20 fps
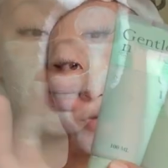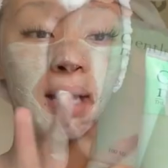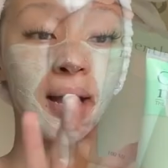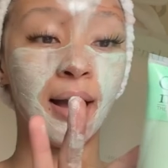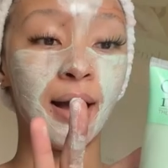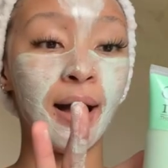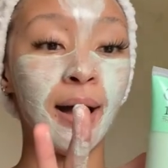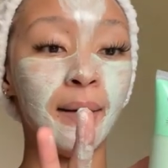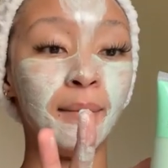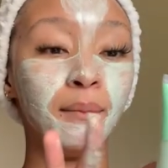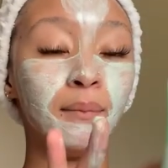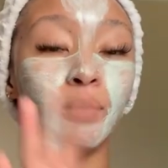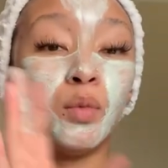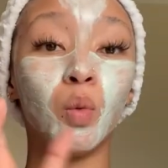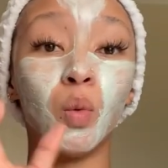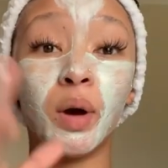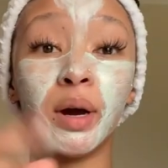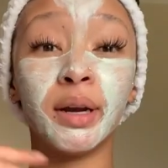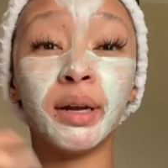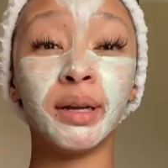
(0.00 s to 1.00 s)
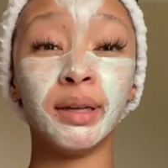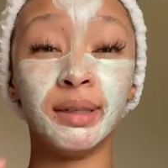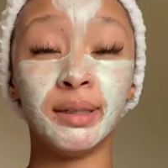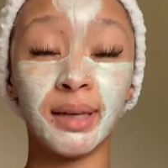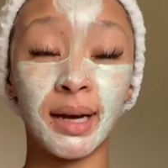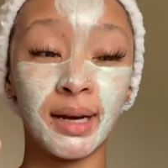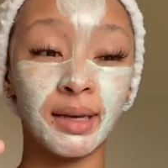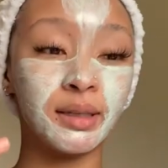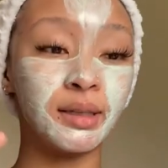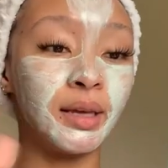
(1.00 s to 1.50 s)
Yeah, what it
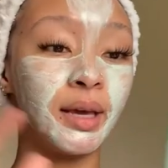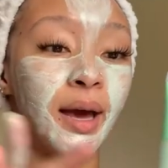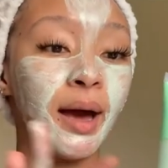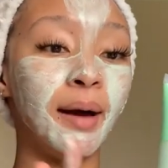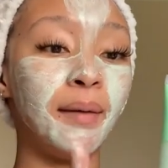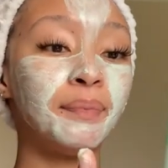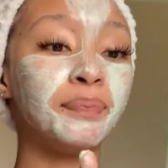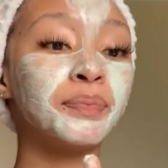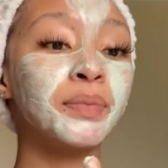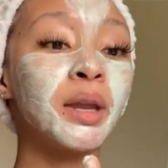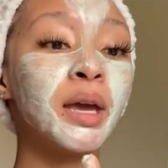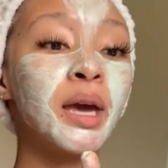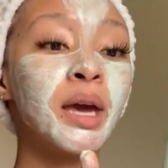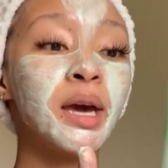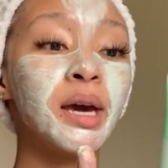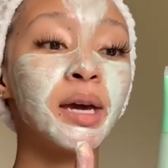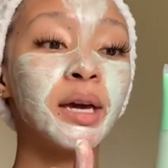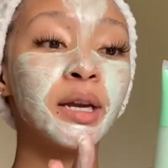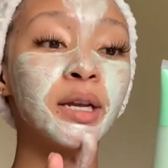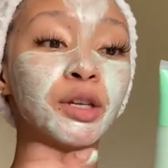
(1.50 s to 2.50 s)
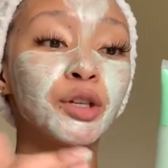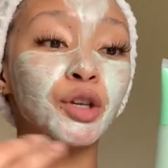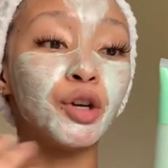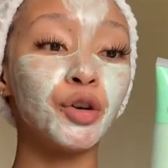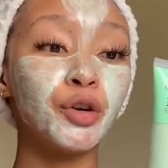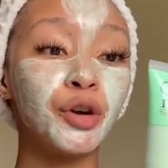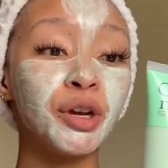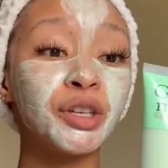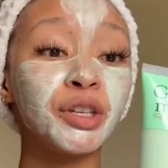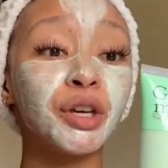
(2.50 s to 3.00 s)
does here. It is a
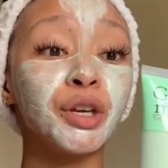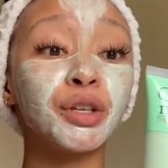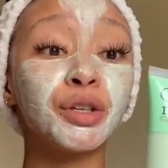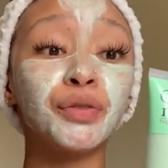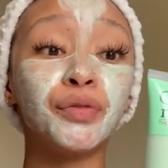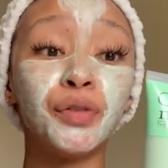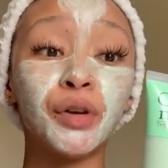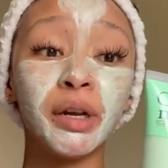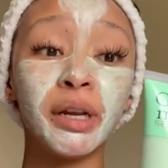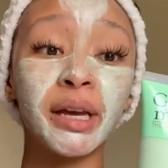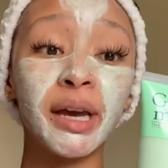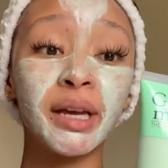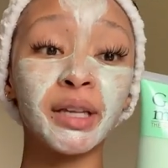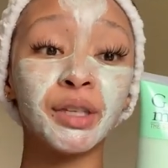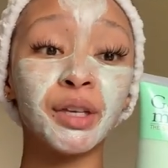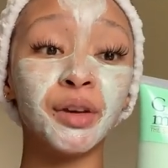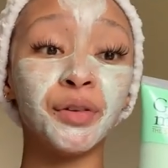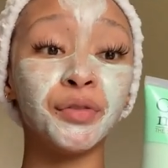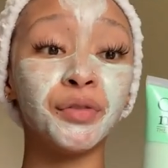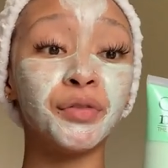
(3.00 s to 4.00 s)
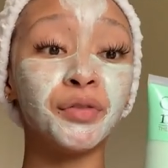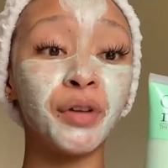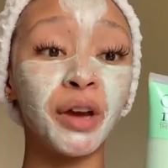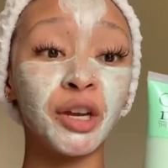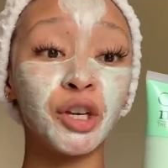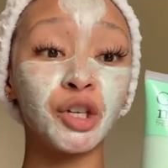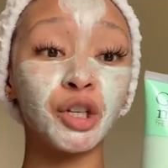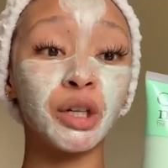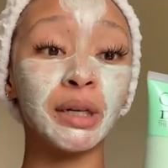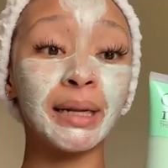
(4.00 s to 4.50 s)
rich exfoliating
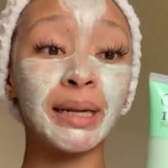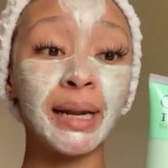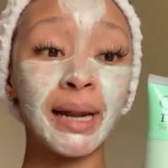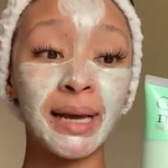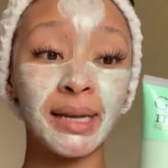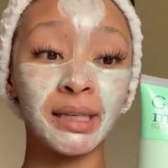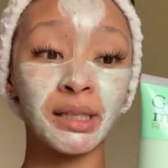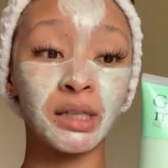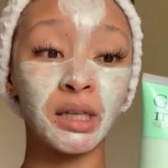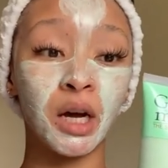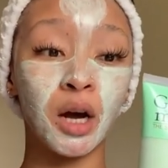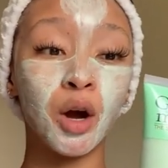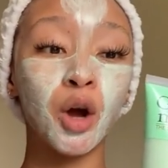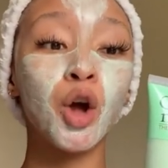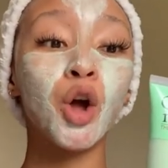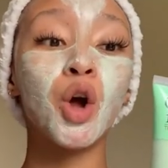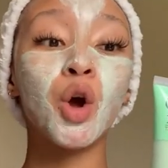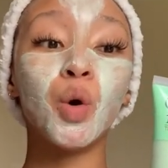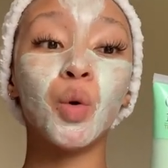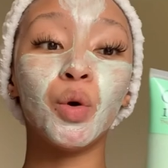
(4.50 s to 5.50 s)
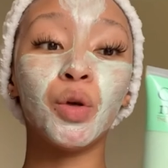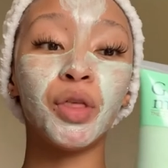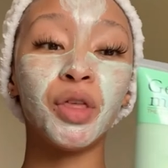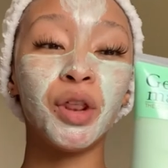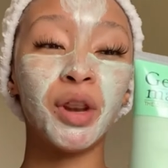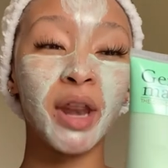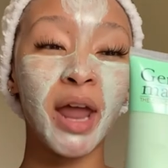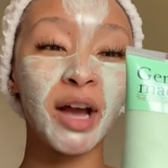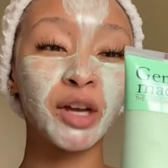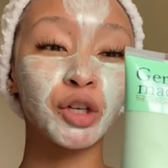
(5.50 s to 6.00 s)
facial cleanser with
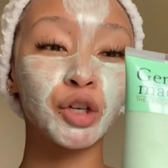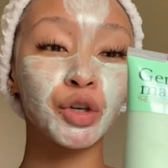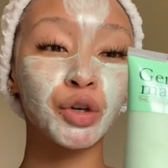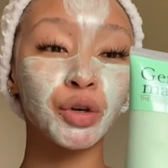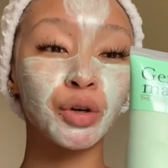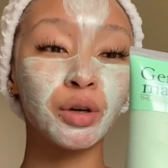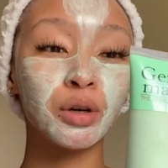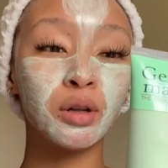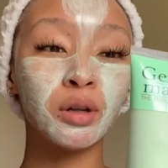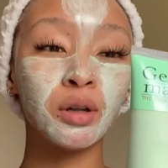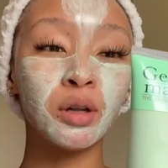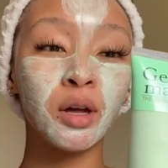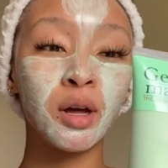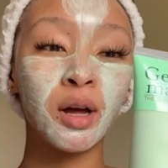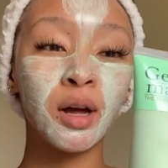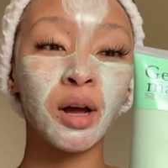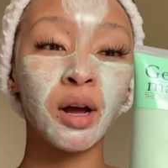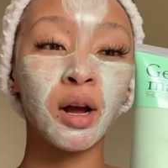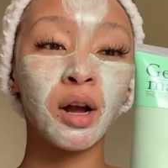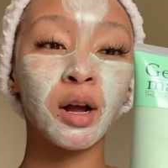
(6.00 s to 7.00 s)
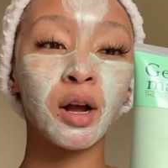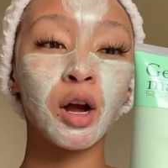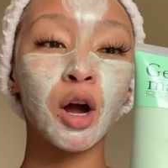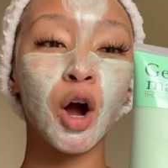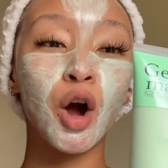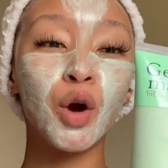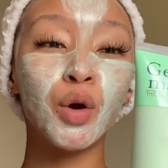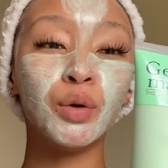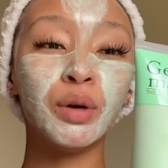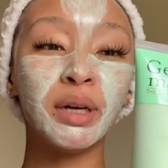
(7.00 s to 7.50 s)
natural
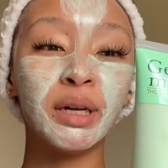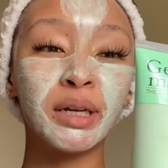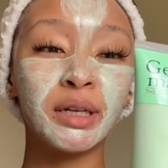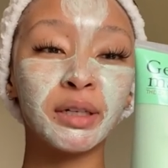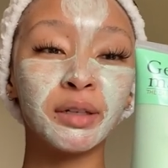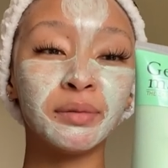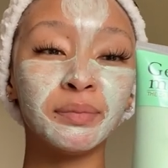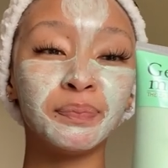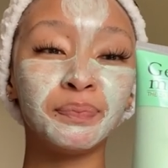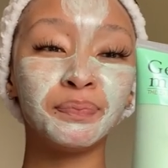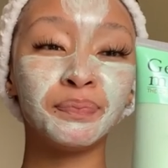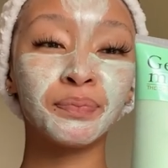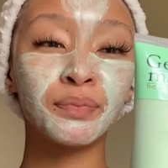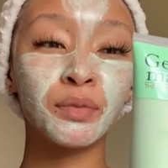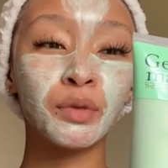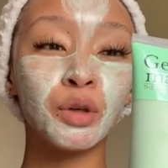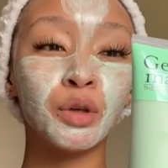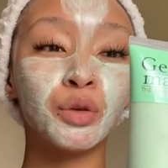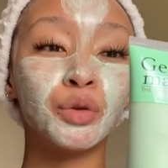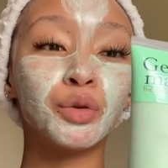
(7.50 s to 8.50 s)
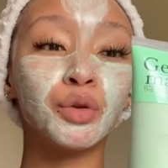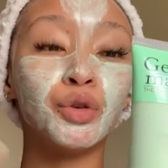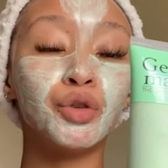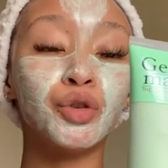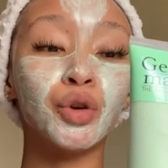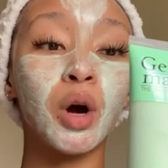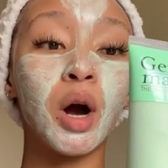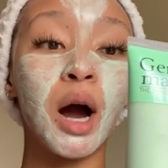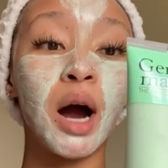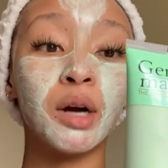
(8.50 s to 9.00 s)
choline to
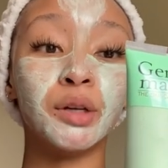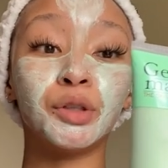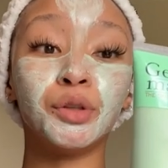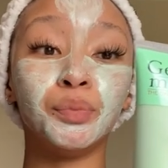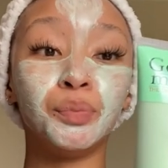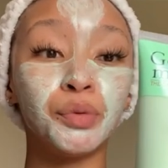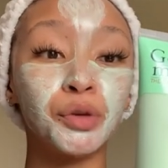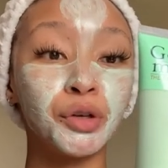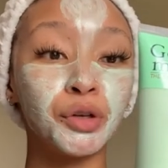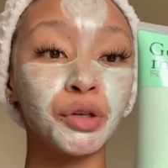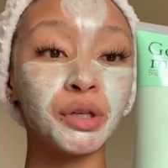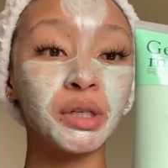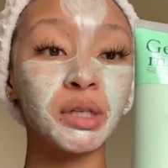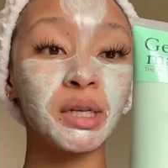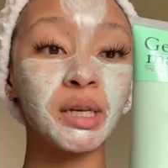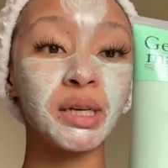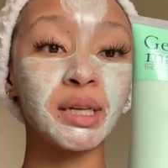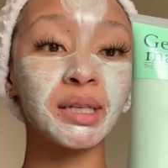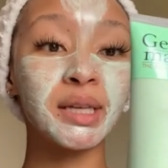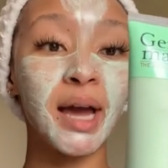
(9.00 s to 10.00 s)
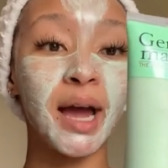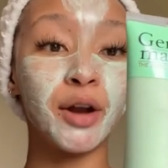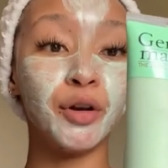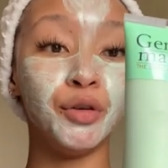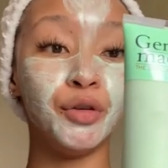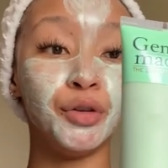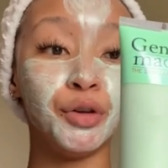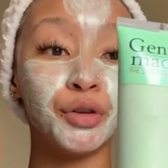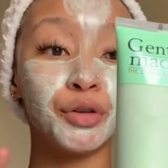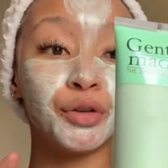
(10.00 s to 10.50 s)
draw out impurities
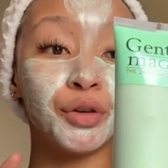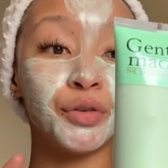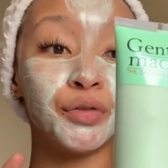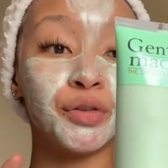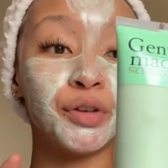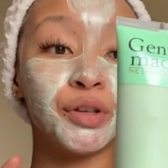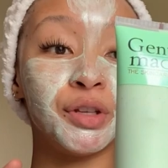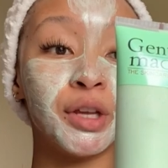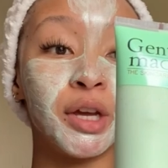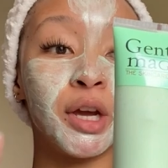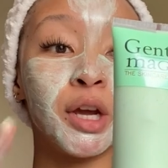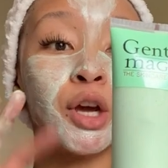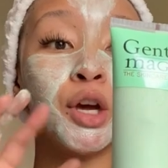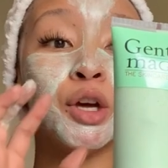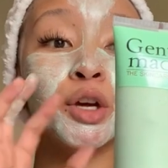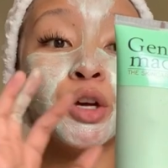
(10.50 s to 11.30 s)
and resurfacing